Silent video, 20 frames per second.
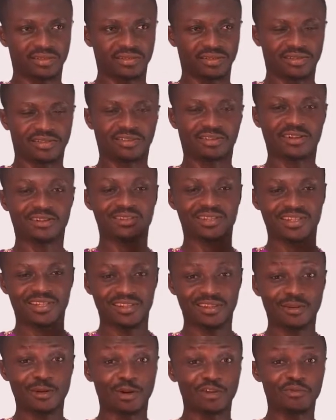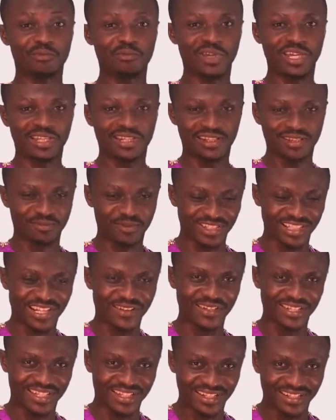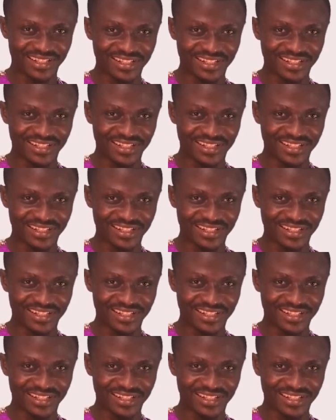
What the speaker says: So you can say God made in the language.